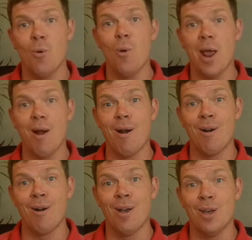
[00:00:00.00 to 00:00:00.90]

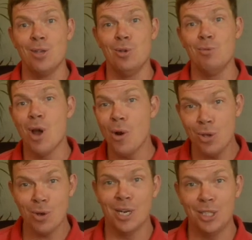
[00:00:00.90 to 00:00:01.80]
where you know
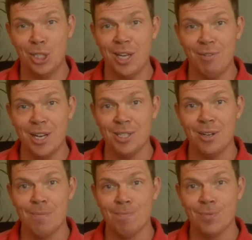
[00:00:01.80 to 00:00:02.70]
you can achieve it,